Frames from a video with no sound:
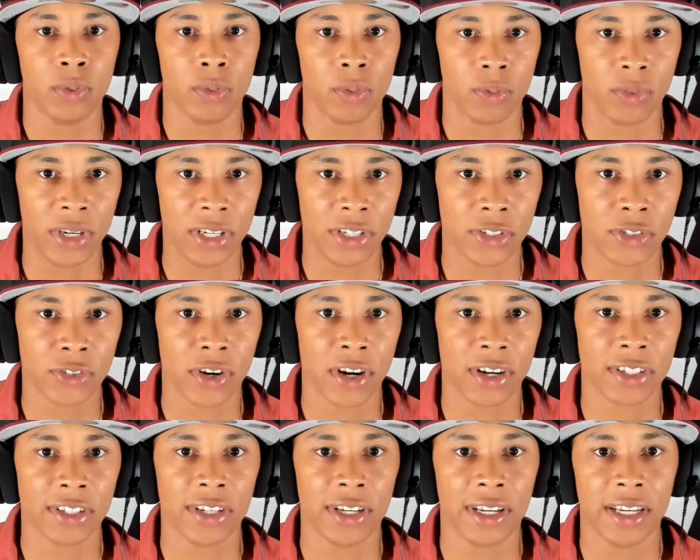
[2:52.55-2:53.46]

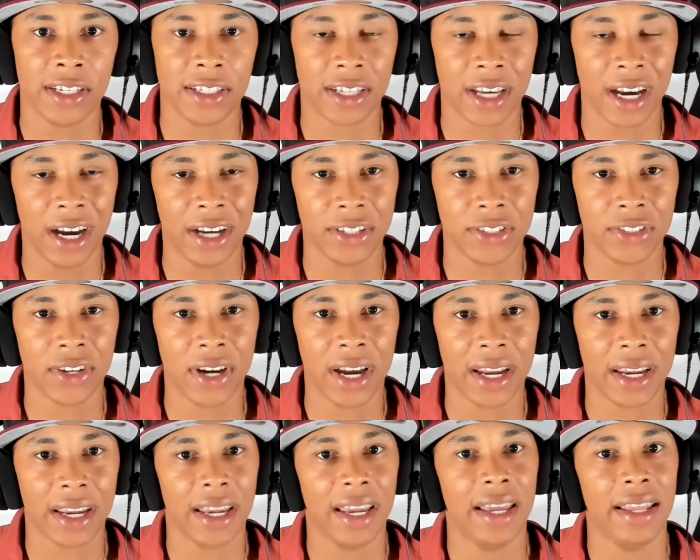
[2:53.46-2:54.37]
restructuring his
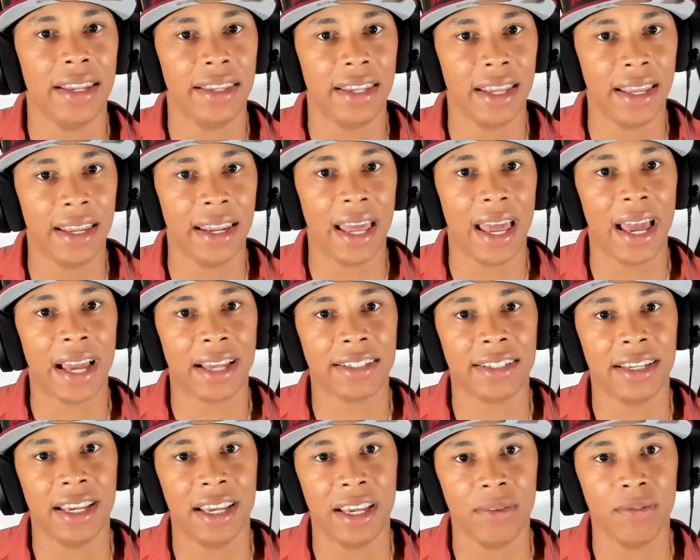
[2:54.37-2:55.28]
contract and then
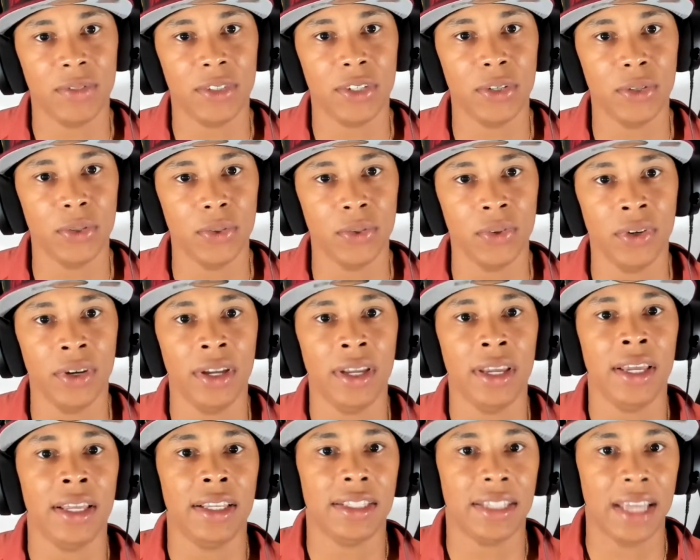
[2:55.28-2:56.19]
asking him to
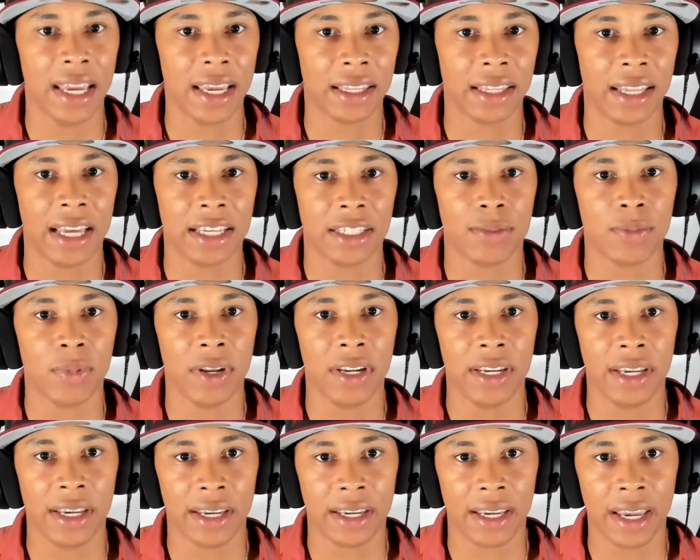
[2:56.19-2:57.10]
take less
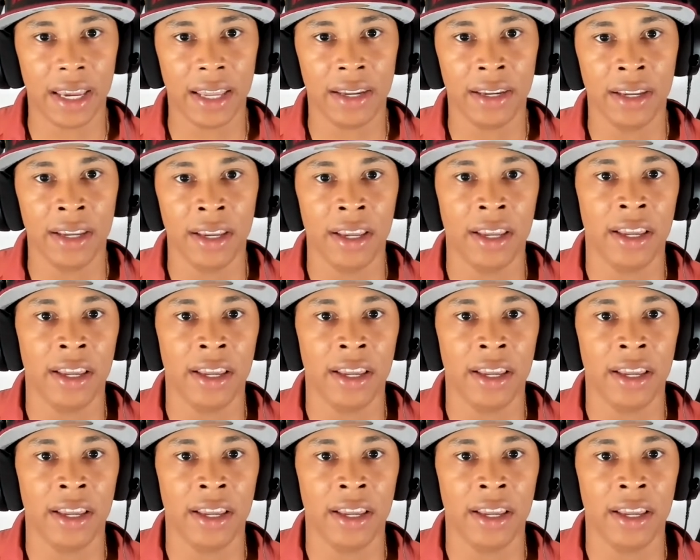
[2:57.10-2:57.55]
money again.